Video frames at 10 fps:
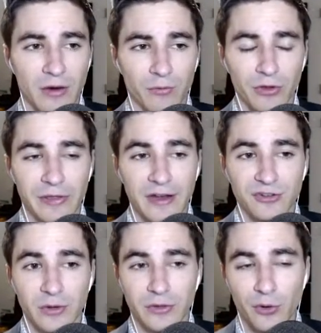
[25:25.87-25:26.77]
I really like
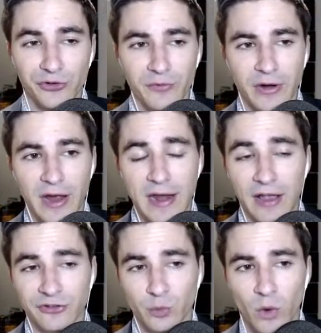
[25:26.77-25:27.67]
doing those overnight
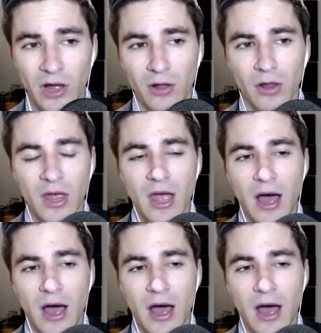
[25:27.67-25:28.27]
as well.